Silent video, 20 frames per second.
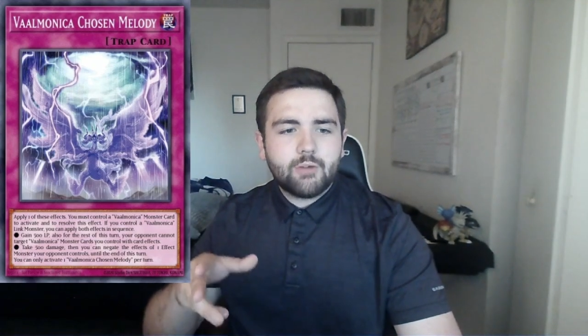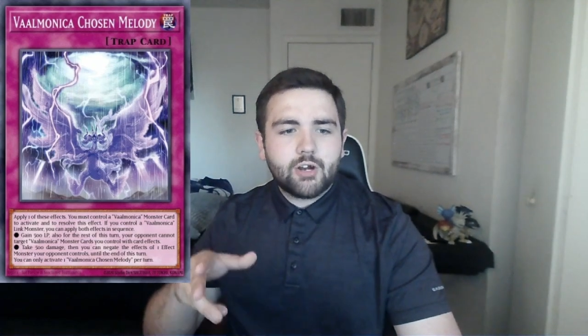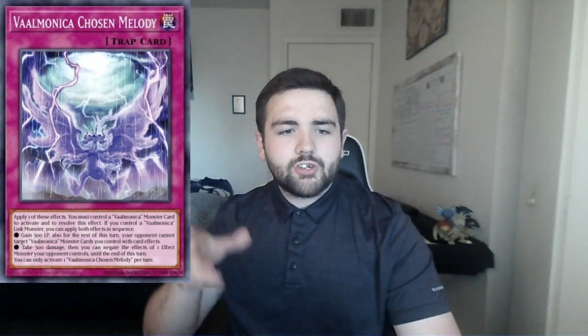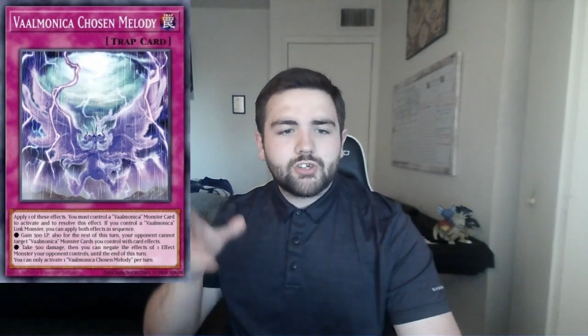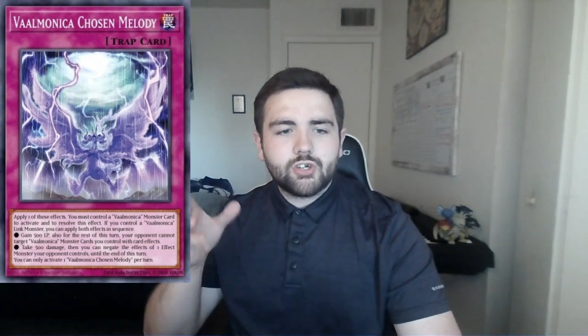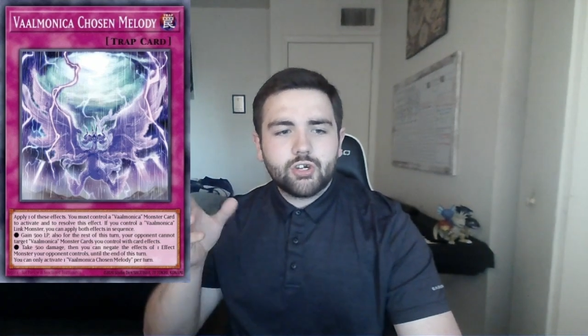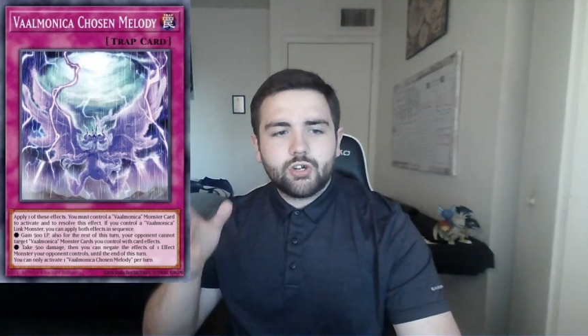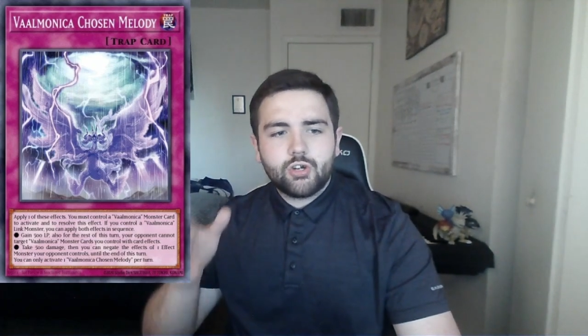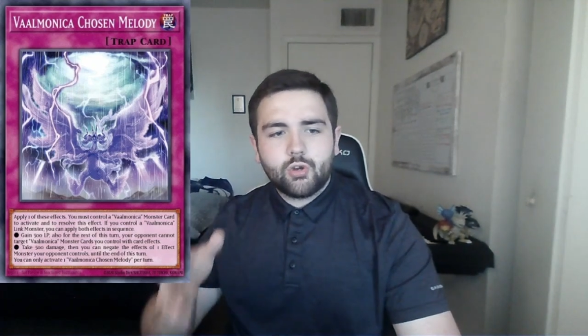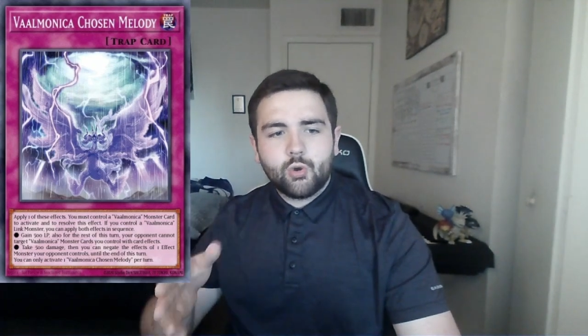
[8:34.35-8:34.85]

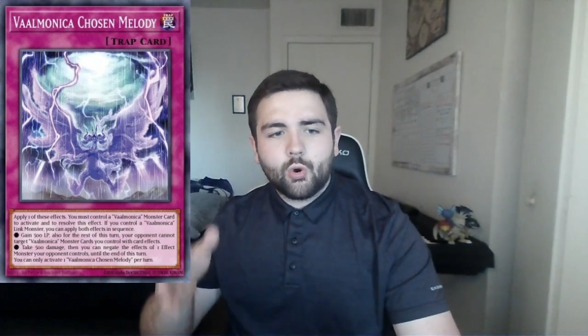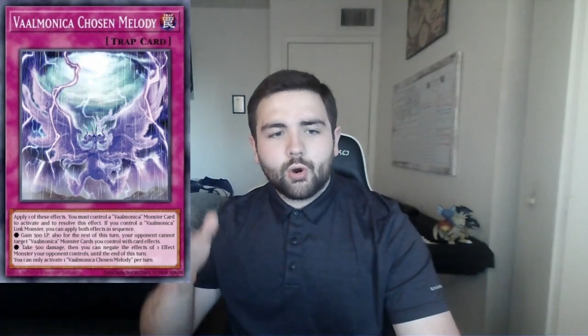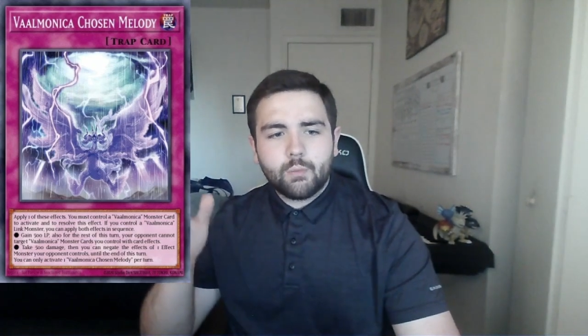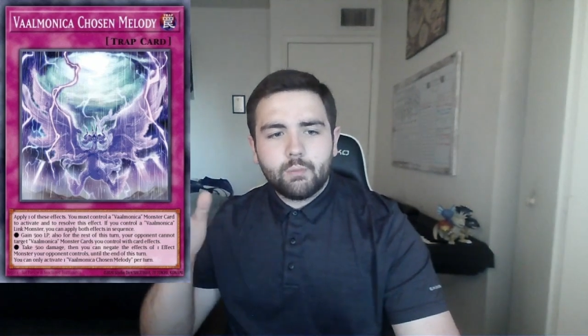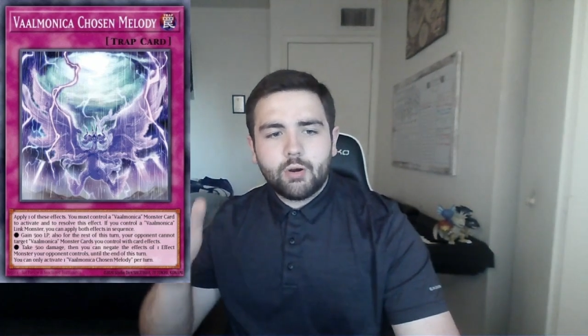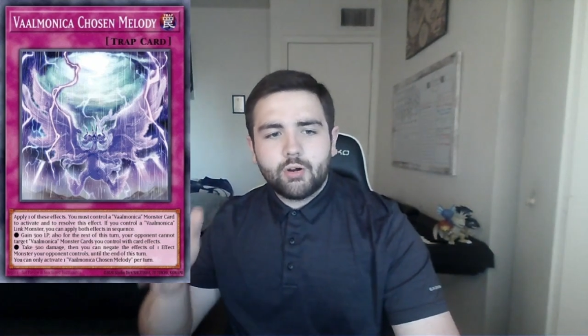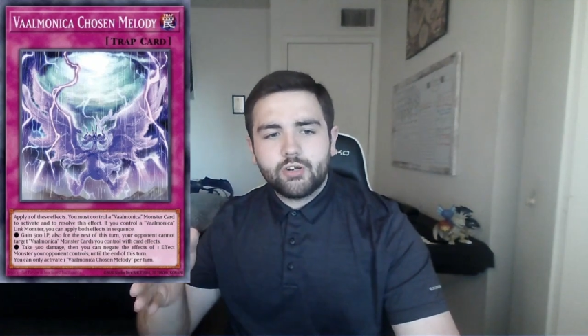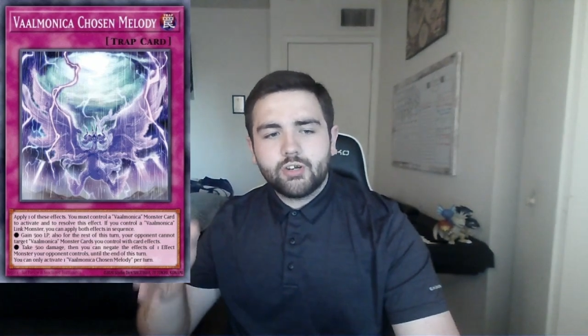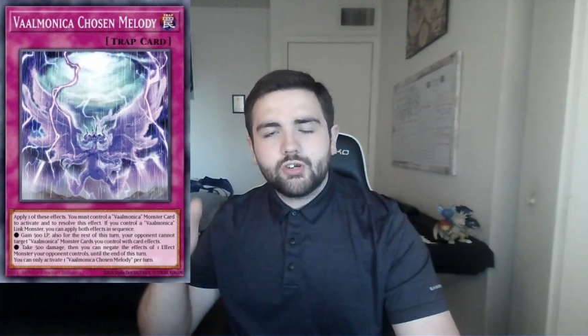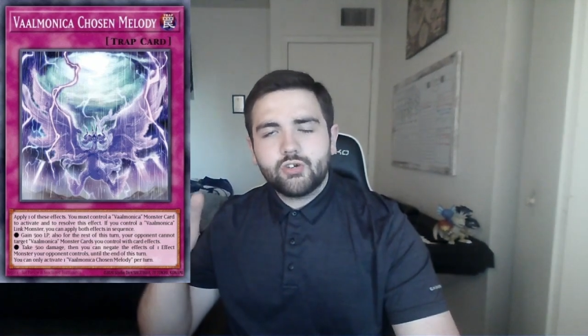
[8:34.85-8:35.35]
monster your
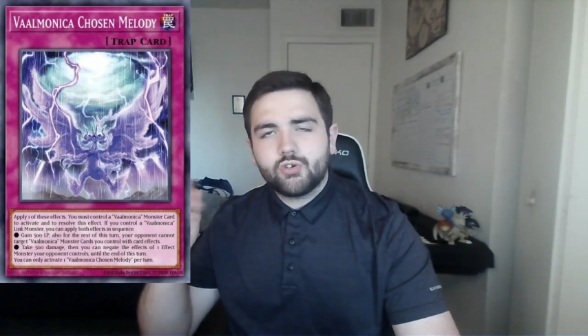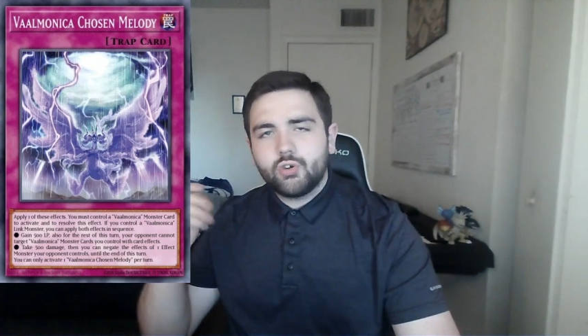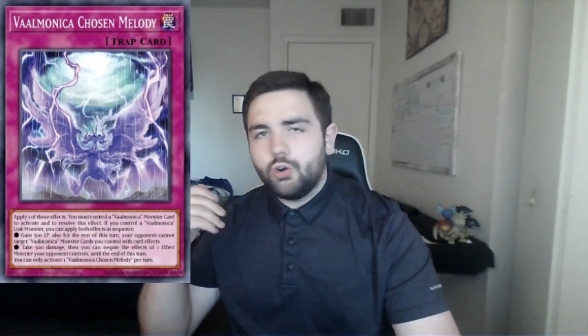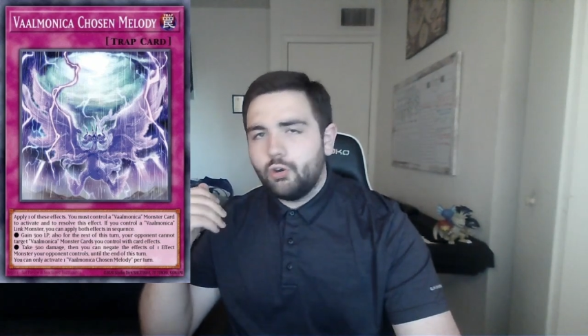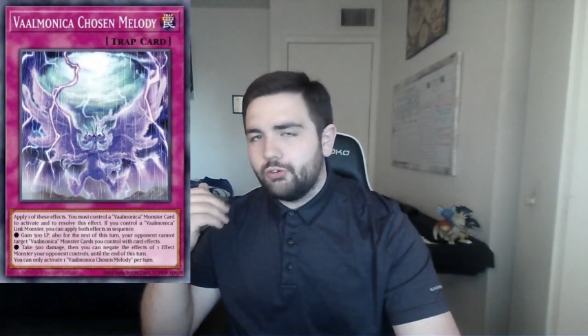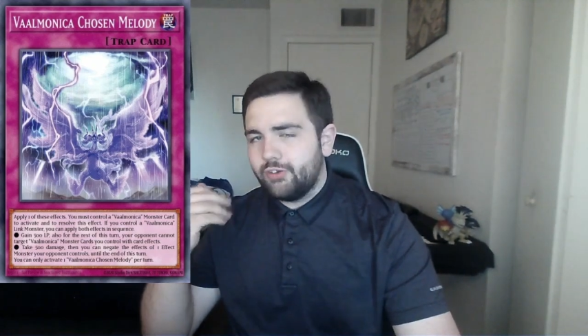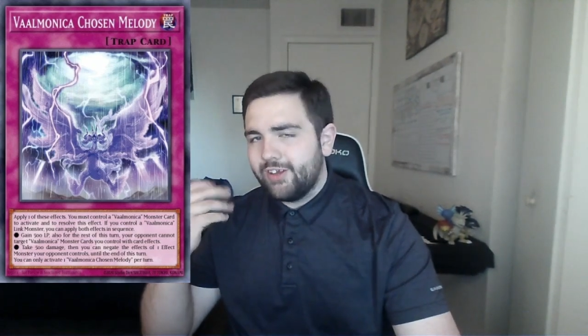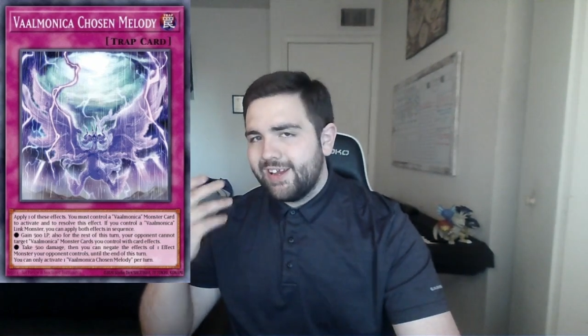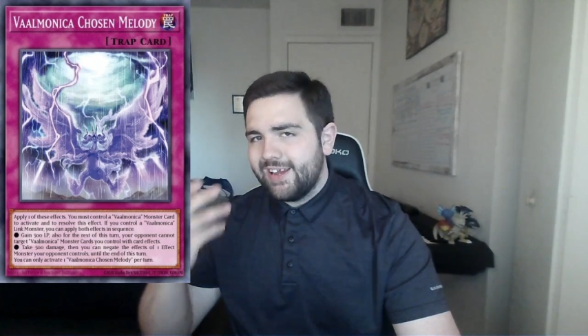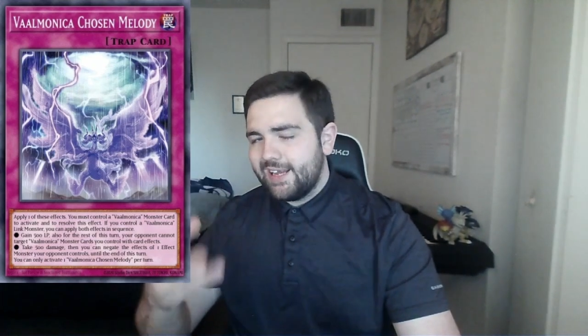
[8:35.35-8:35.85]
opponent
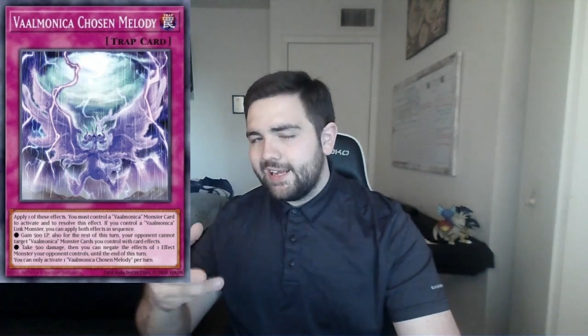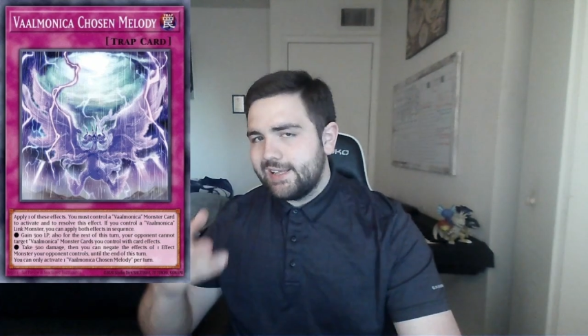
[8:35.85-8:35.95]
controls